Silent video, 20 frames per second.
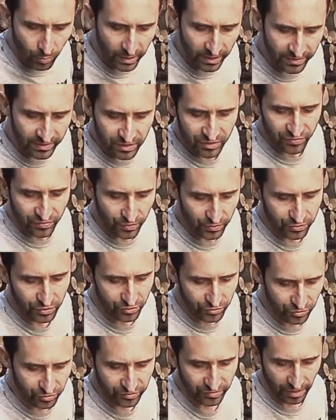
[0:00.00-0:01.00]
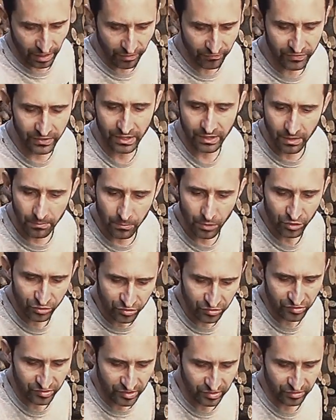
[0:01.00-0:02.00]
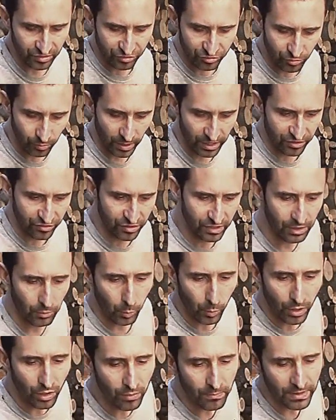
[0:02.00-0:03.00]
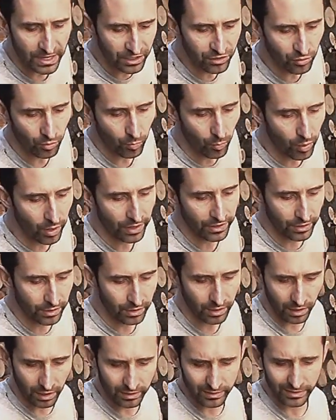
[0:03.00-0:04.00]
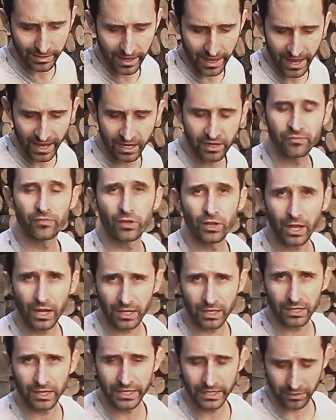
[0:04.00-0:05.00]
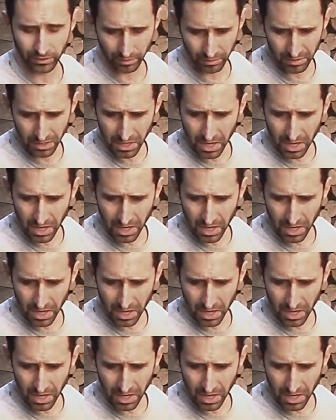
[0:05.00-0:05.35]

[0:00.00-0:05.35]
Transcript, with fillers: one of these filters yourself in an emergency situation, it will make your water a heck of a lot cleaner.